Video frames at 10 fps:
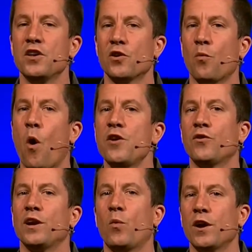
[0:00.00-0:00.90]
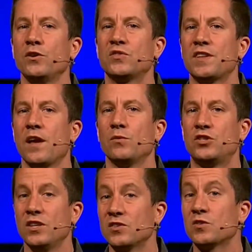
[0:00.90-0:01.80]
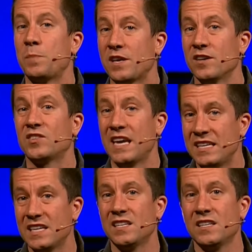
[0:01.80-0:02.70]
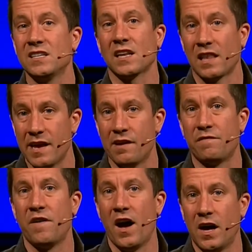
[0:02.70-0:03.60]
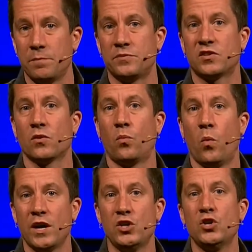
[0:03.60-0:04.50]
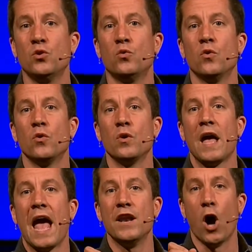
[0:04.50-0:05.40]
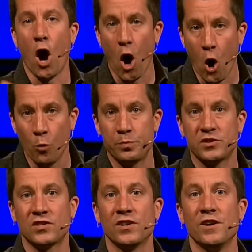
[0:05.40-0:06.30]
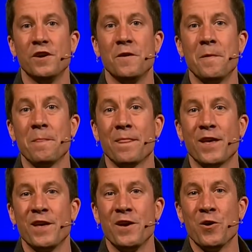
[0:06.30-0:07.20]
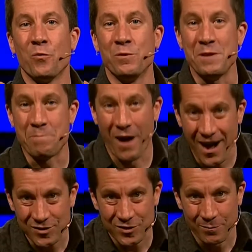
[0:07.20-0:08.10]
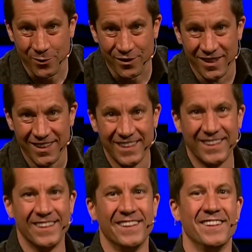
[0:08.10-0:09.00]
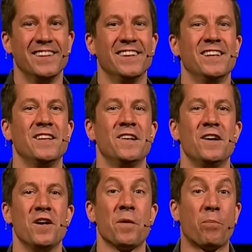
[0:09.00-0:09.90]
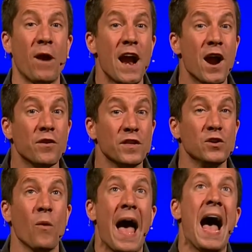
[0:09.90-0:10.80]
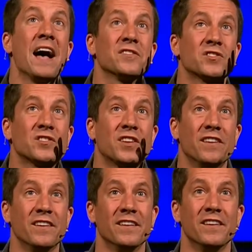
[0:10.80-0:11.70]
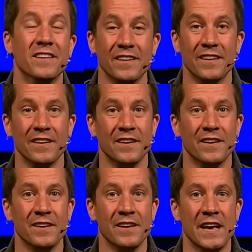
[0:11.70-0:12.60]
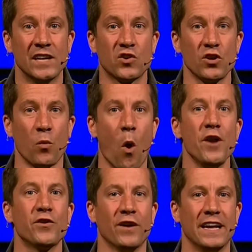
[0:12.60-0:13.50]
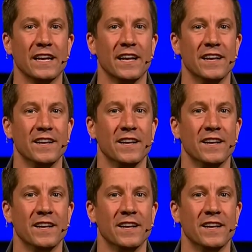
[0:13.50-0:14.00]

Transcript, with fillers: that you're wondering where you stand with Jesus because he didn't live up to what you had hoped would be possible. The prayer that you asked. And so you're wondering